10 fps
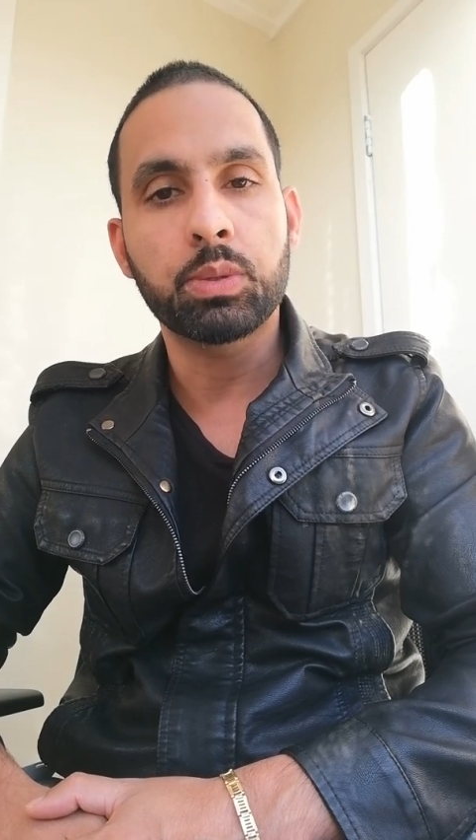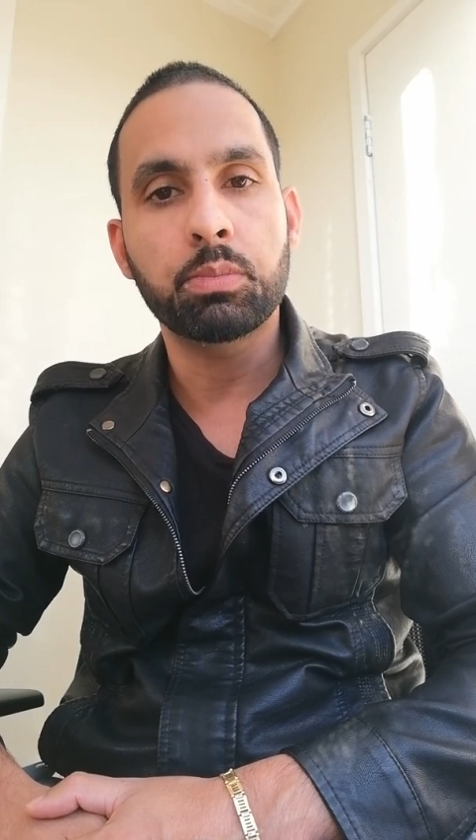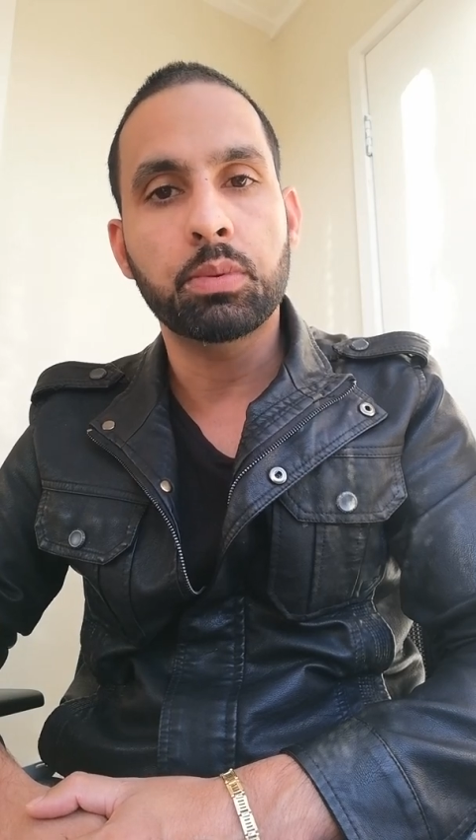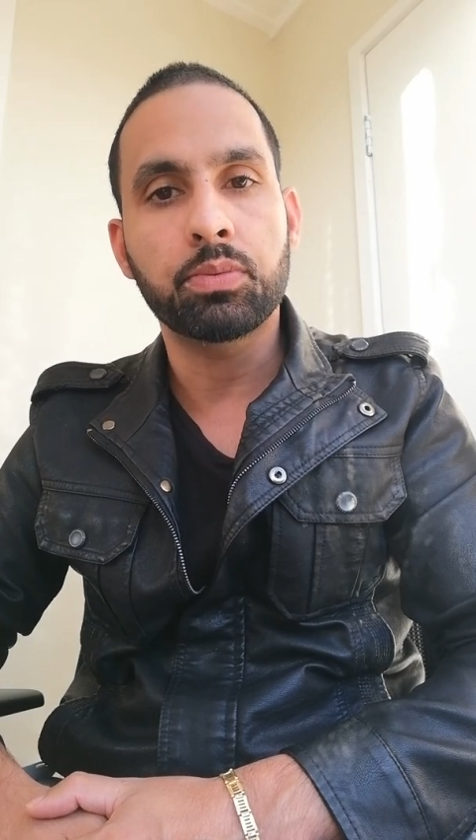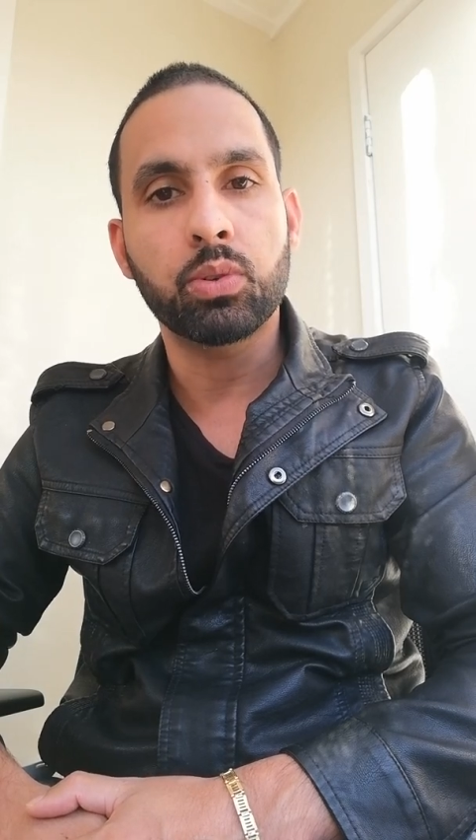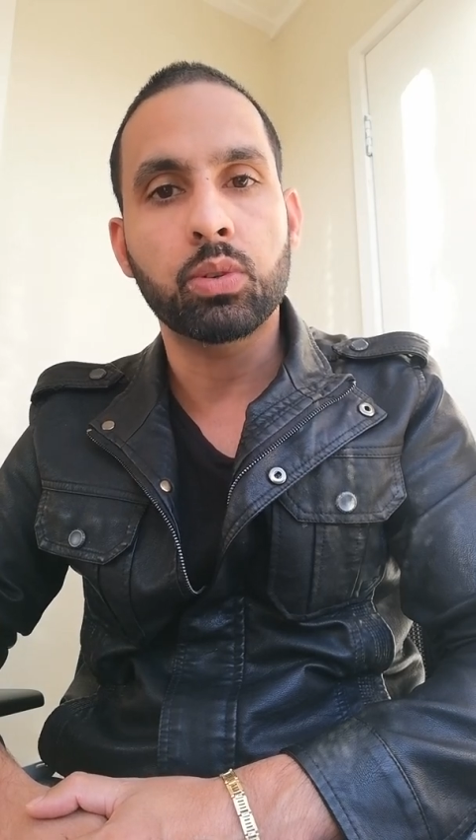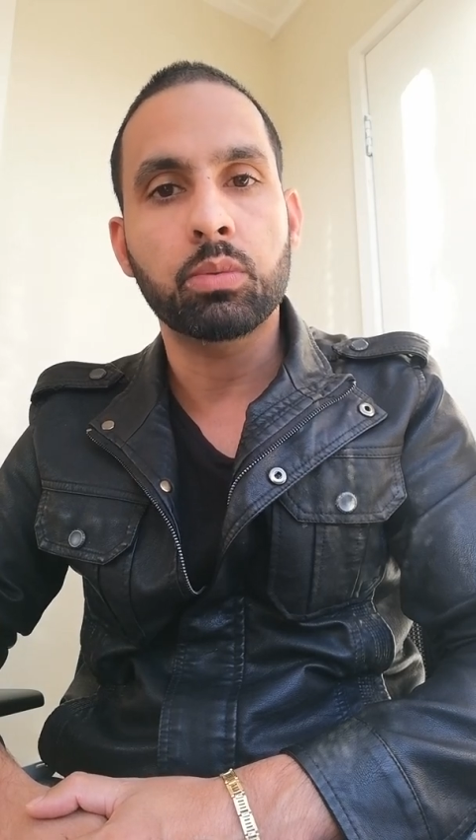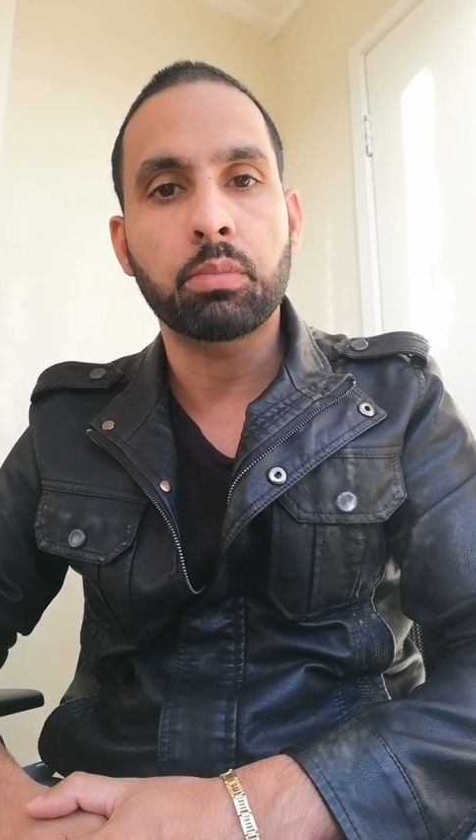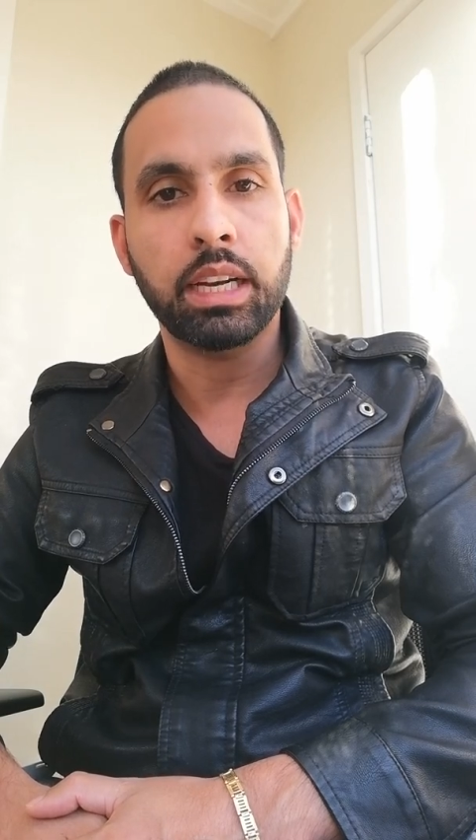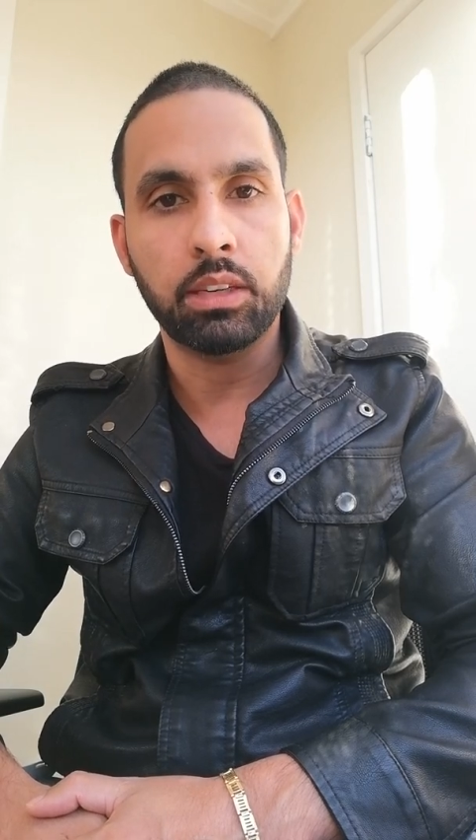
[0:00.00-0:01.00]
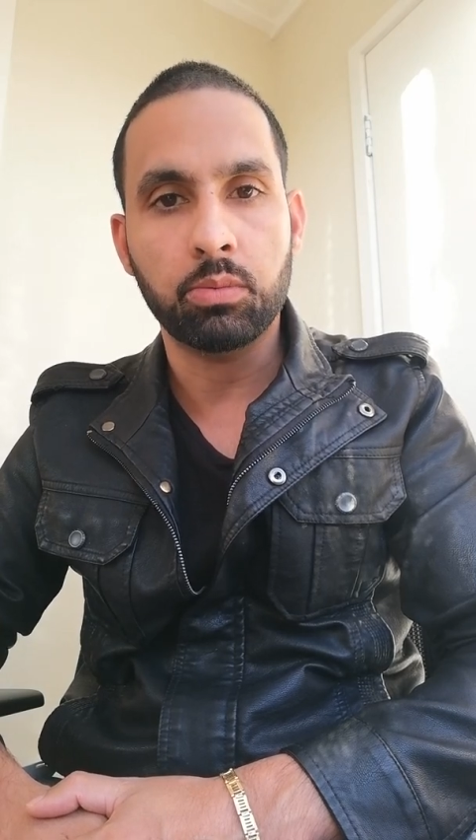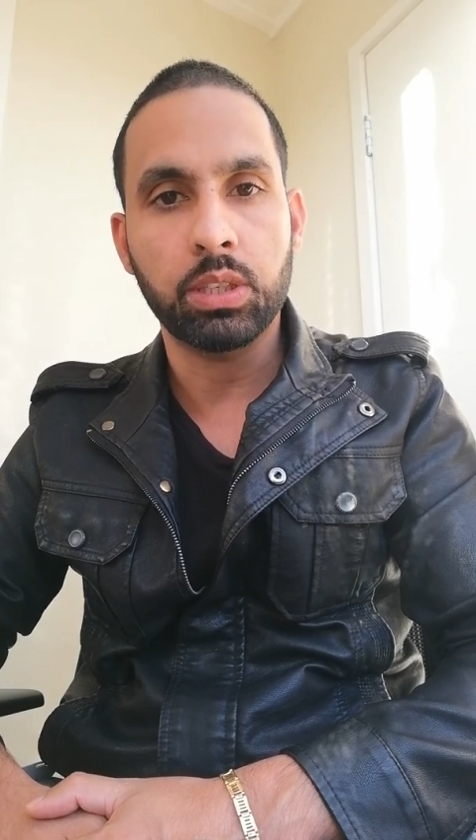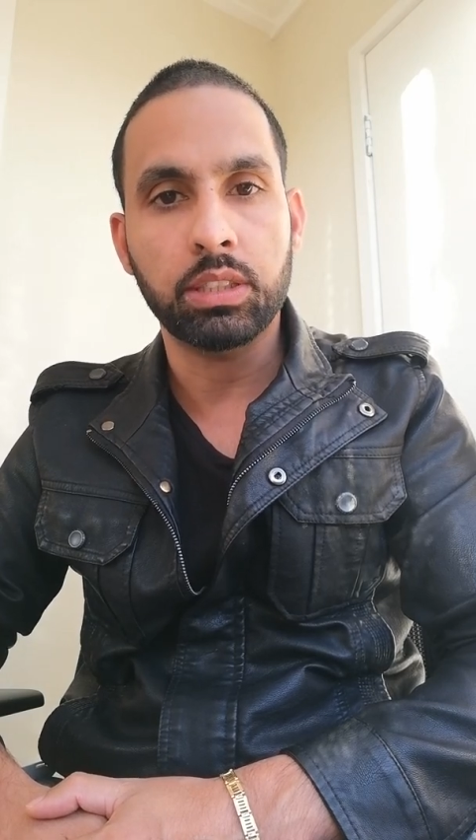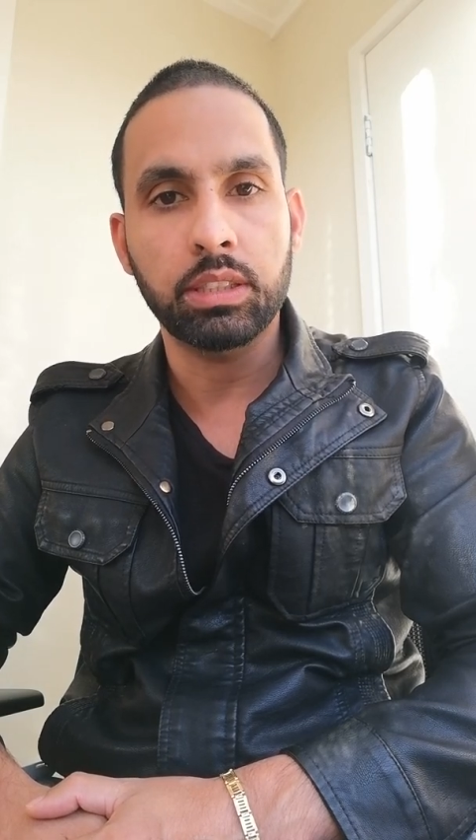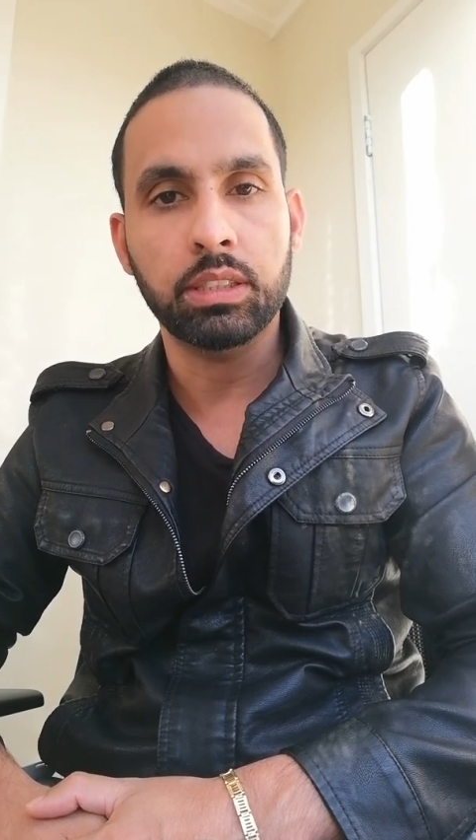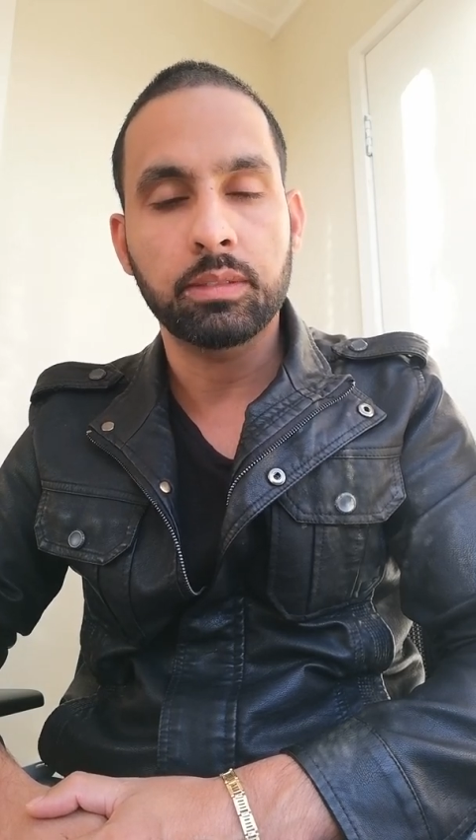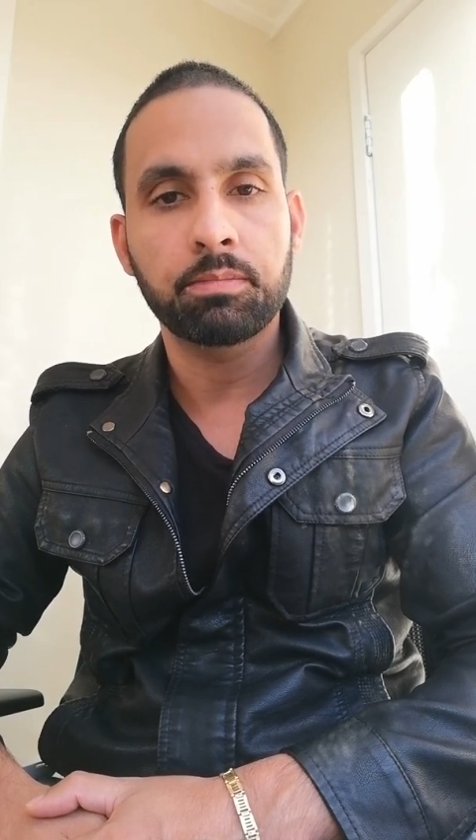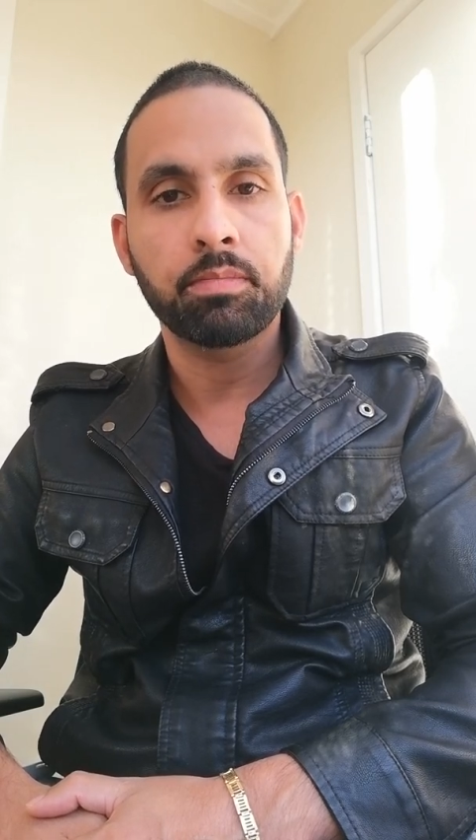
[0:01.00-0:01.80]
before migrant workers.